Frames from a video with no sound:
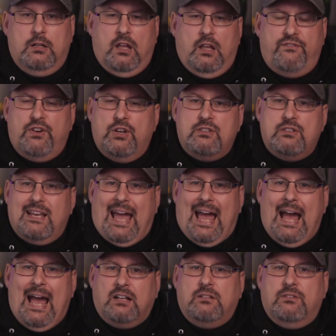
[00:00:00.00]
If you're using
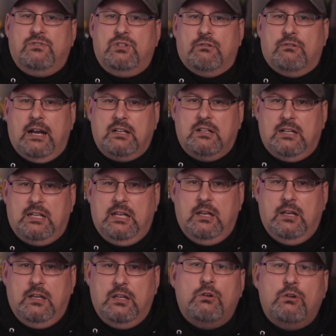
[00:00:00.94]
Active Directory,
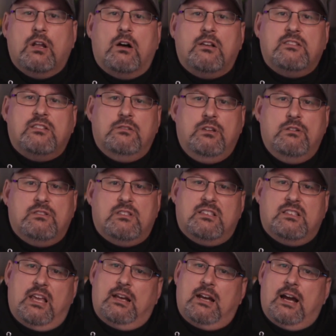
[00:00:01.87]
you can also use the
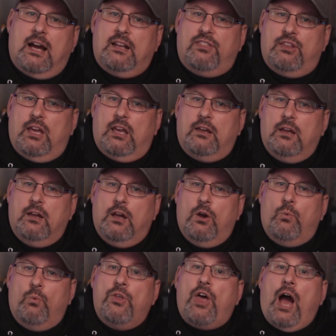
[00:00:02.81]
same kind of thing
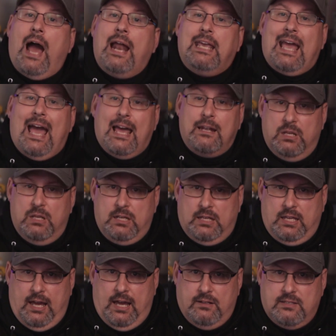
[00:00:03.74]
with Honey admin
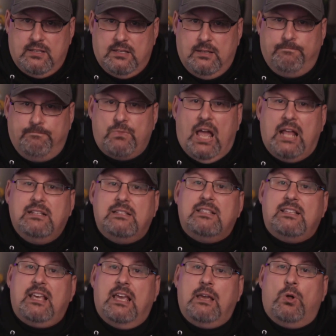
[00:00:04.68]
accounts and
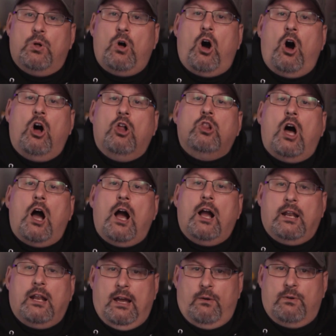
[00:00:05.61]
disable all
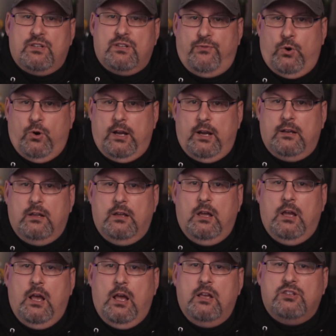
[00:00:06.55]
login hours for it.
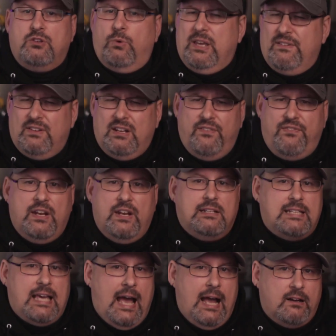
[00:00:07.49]
So even if an
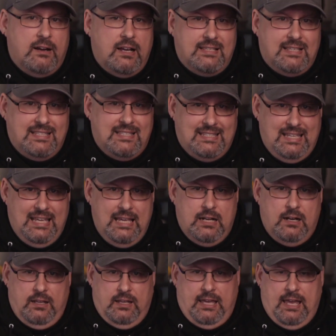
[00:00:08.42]
attacker has seen
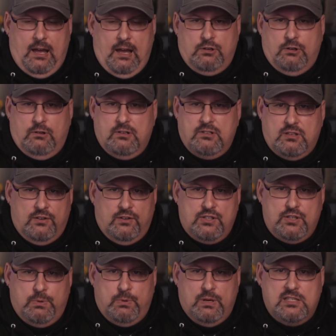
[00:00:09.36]
an account or a
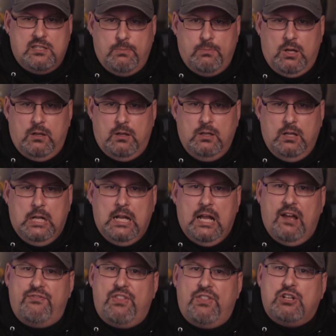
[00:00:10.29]
service principal,
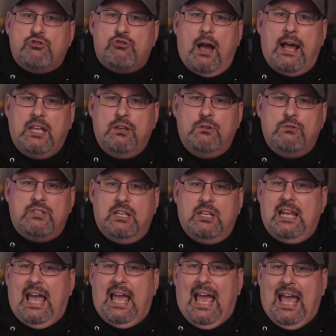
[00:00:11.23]
if they try to use it
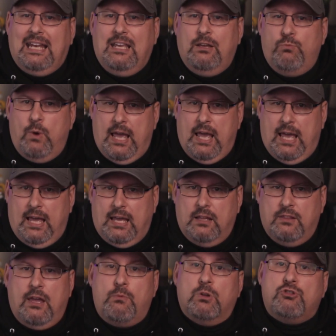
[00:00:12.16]
in any
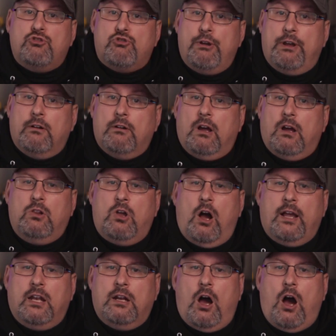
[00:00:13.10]
way, they will trigger a
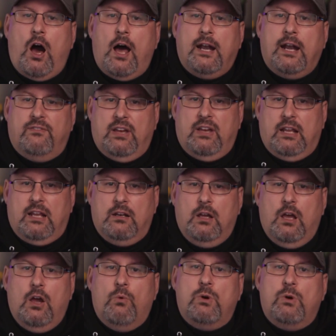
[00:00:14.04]
login audit event,
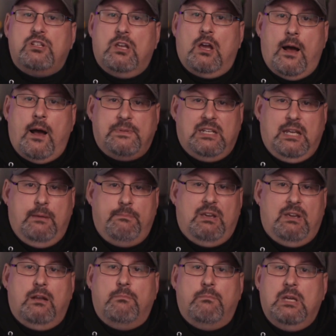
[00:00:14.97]
which the ops team
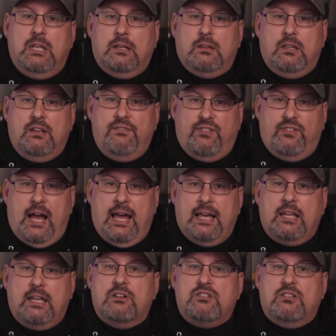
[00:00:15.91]
can immediately
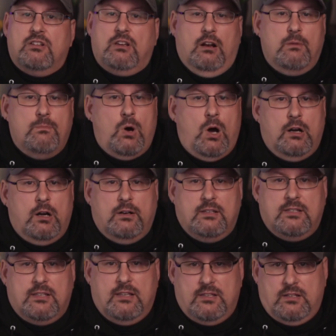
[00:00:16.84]
flag in their security monitoring
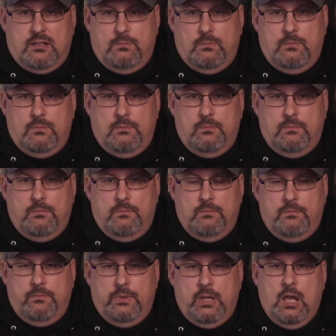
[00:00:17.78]
system.
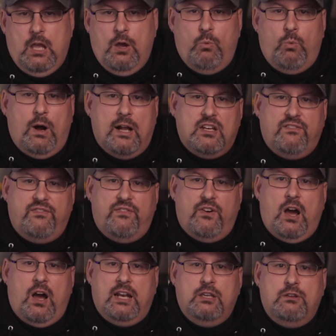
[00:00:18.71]
Watching for
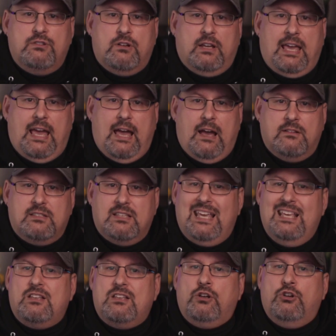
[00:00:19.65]
Honey user accounts
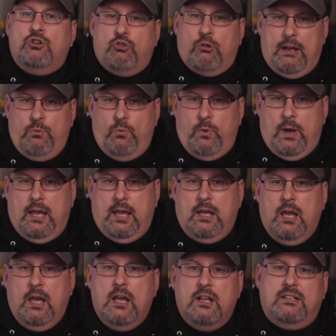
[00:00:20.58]
a great way
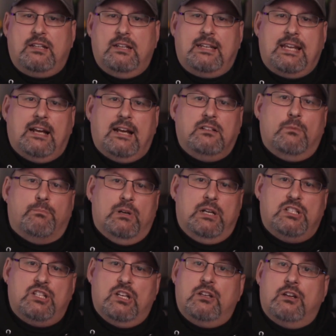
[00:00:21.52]
to detect a
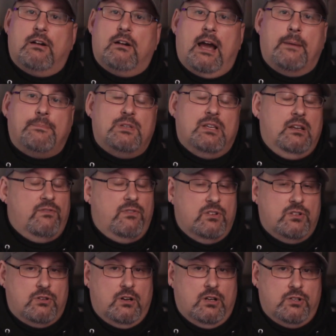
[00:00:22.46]
breach into your apps and
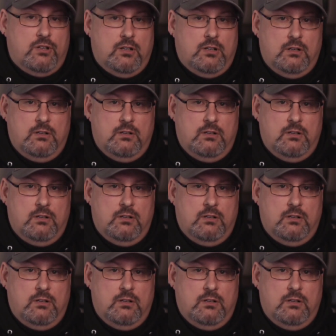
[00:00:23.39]
infrastructure.